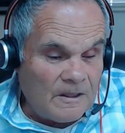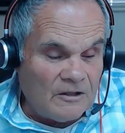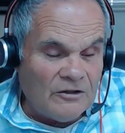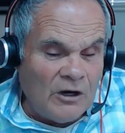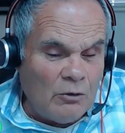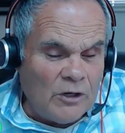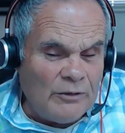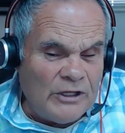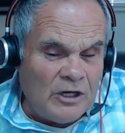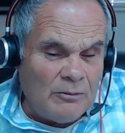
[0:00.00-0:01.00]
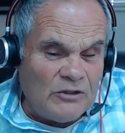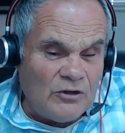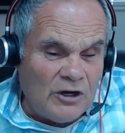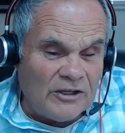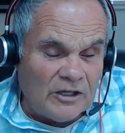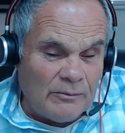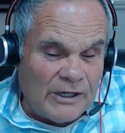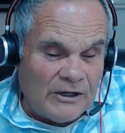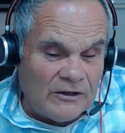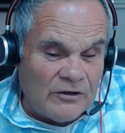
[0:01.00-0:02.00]
Now, what are we going to be talking
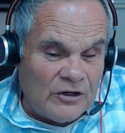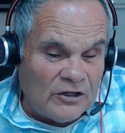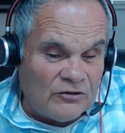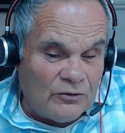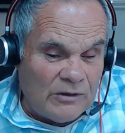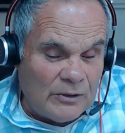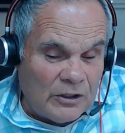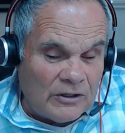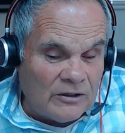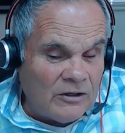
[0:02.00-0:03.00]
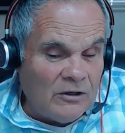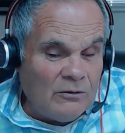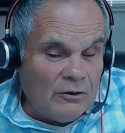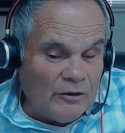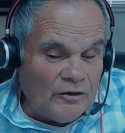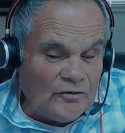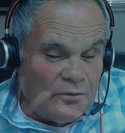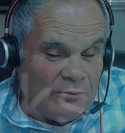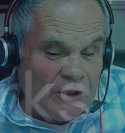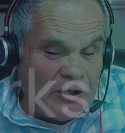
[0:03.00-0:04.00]
about in the next webinar? Well, this
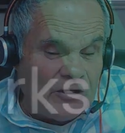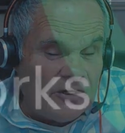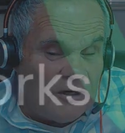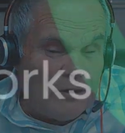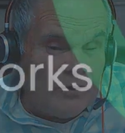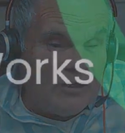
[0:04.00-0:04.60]
webinar covered